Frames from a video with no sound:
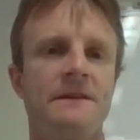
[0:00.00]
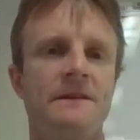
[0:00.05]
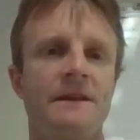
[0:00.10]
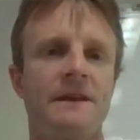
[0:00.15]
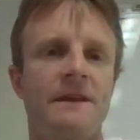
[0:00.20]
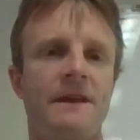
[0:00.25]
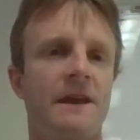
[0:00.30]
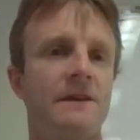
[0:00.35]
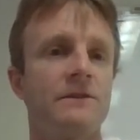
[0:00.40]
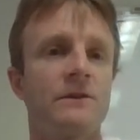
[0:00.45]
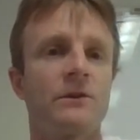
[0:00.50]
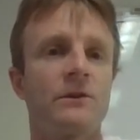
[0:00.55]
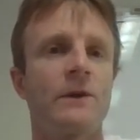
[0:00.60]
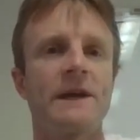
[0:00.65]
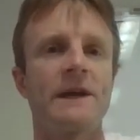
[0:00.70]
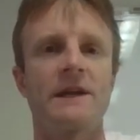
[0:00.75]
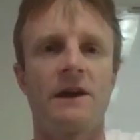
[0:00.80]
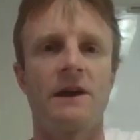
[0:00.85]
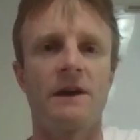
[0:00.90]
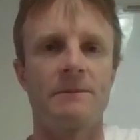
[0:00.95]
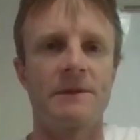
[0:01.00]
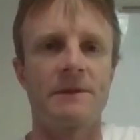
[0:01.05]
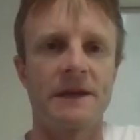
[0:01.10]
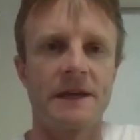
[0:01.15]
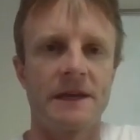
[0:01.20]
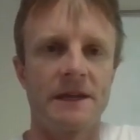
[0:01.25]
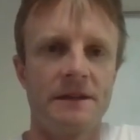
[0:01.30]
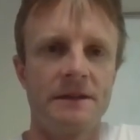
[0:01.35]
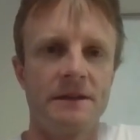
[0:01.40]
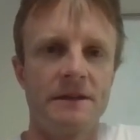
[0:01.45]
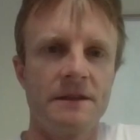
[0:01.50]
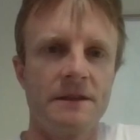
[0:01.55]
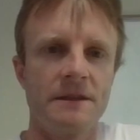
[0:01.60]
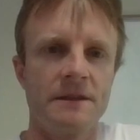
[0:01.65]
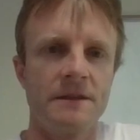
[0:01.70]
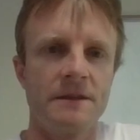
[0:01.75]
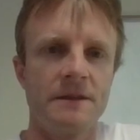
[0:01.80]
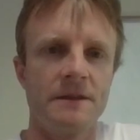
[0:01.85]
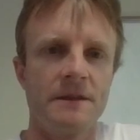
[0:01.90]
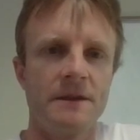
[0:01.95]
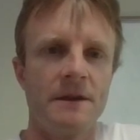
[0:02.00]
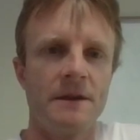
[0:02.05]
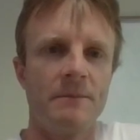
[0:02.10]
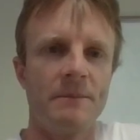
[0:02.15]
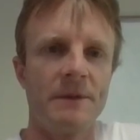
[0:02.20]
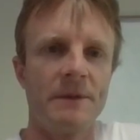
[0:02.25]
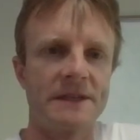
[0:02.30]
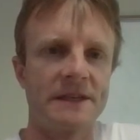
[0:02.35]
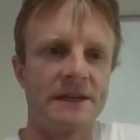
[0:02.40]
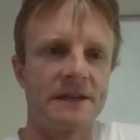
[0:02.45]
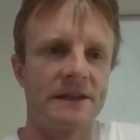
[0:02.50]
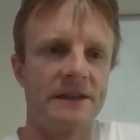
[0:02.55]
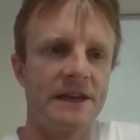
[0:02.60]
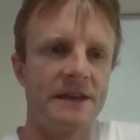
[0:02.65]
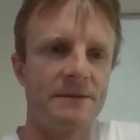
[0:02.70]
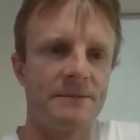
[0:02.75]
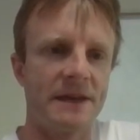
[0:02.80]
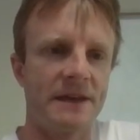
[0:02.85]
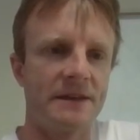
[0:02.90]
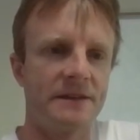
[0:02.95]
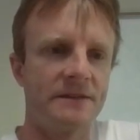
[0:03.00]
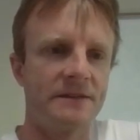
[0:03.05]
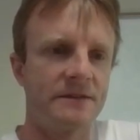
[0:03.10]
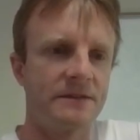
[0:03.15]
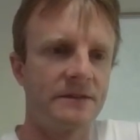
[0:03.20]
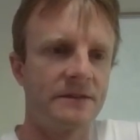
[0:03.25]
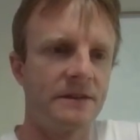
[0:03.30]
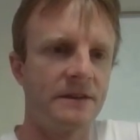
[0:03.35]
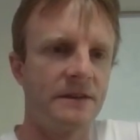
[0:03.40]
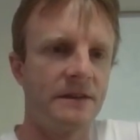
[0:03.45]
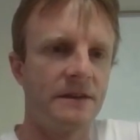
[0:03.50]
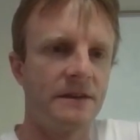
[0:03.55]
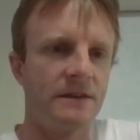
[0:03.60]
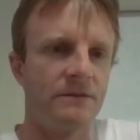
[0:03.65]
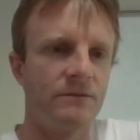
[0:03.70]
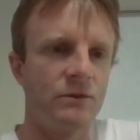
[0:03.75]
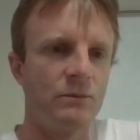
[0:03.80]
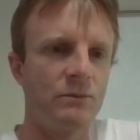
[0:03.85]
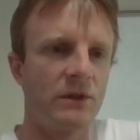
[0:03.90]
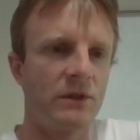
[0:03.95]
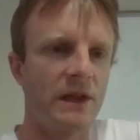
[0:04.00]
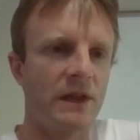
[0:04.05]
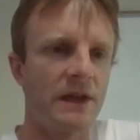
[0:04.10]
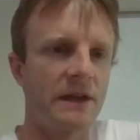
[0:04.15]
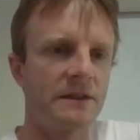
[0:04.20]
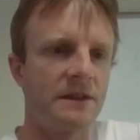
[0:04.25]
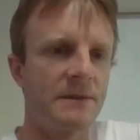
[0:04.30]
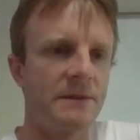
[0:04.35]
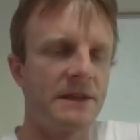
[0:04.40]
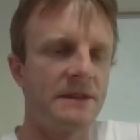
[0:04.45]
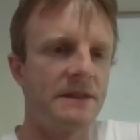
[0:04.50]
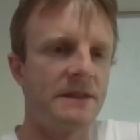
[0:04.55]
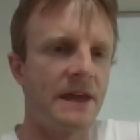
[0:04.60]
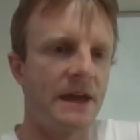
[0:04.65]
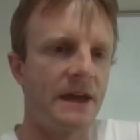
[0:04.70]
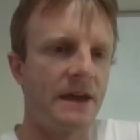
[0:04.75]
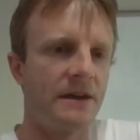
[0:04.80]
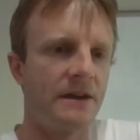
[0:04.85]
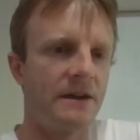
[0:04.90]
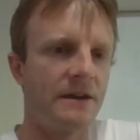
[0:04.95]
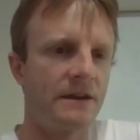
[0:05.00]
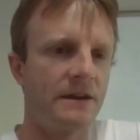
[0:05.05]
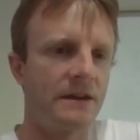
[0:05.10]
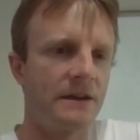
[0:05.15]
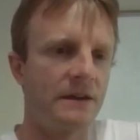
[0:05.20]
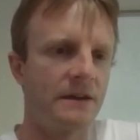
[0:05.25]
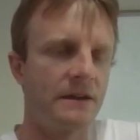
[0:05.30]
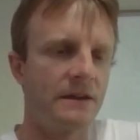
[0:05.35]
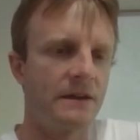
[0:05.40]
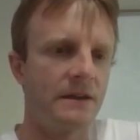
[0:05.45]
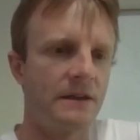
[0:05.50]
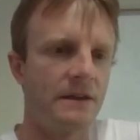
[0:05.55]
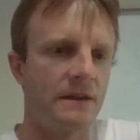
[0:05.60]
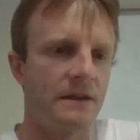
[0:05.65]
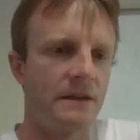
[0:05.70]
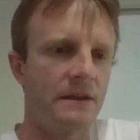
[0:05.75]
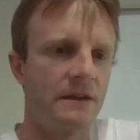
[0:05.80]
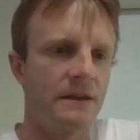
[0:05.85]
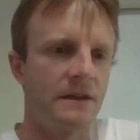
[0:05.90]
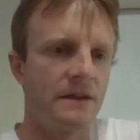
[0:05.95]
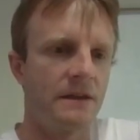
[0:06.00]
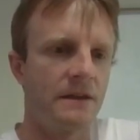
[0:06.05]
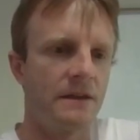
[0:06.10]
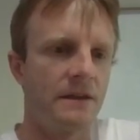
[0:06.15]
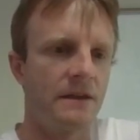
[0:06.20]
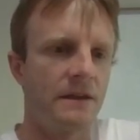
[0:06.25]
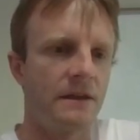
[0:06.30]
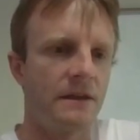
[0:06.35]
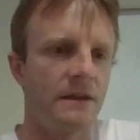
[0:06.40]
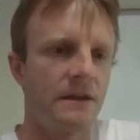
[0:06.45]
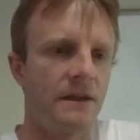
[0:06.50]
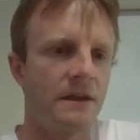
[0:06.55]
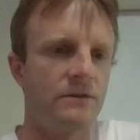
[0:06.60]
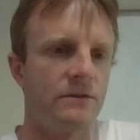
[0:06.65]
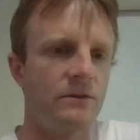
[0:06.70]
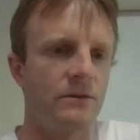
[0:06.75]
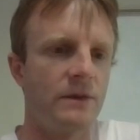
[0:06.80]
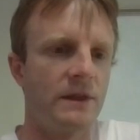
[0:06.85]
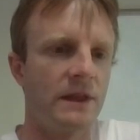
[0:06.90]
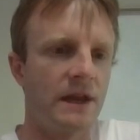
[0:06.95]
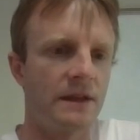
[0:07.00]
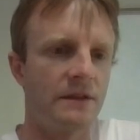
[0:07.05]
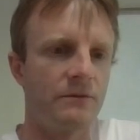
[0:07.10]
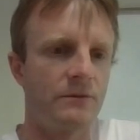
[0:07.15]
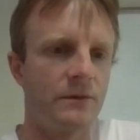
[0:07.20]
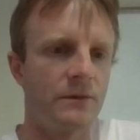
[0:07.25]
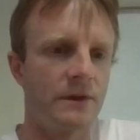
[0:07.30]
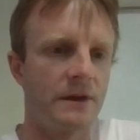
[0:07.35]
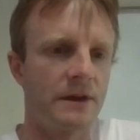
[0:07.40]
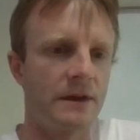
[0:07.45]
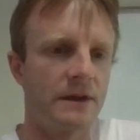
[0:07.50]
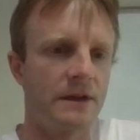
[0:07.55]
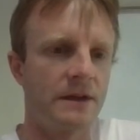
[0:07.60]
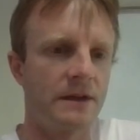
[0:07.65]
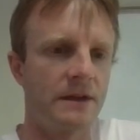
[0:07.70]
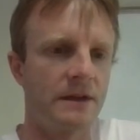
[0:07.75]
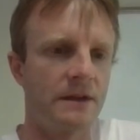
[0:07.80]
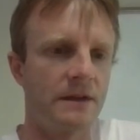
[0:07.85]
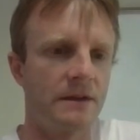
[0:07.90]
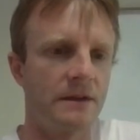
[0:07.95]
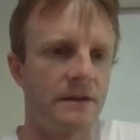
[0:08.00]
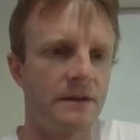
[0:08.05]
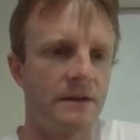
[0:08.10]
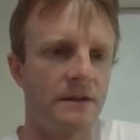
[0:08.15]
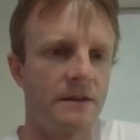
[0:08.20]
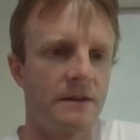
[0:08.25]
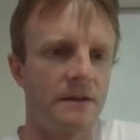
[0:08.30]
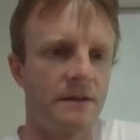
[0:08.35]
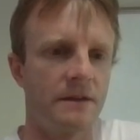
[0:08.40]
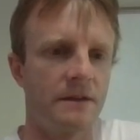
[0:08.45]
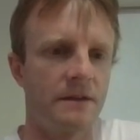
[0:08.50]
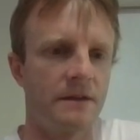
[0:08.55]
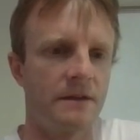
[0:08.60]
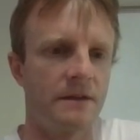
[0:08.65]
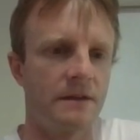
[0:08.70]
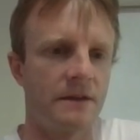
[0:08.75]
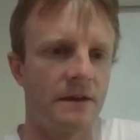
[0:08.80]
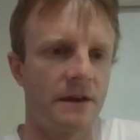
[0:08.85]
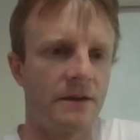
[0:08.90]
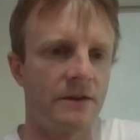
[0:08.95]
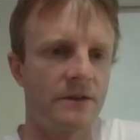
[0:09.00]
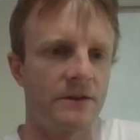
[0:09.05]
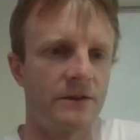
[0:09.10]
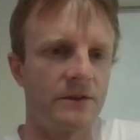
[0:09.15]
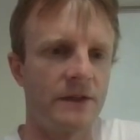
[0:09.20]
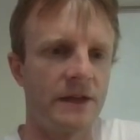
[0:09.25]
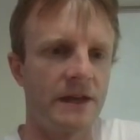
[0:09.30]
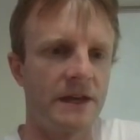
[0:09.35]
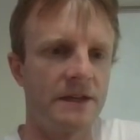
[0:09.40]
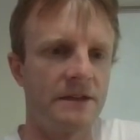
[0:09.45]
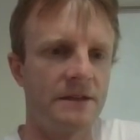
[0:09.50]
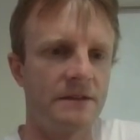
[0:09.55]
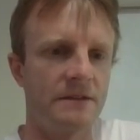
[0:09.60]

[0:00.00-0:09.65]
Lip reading: And they're quite complicated. But the claim is, if you plug them in there and do a lot of work, calculate,